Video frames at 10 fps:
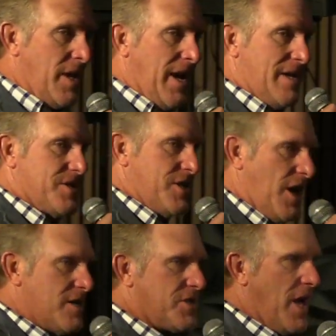as a
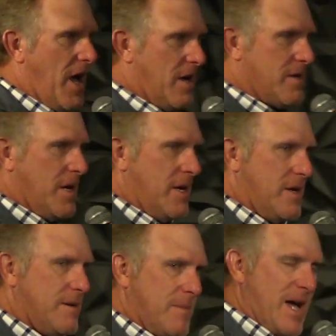young child,
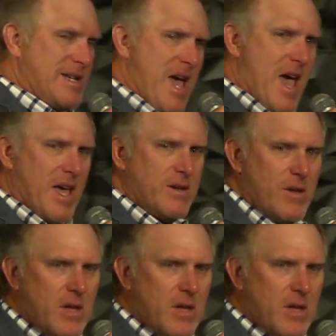my dad,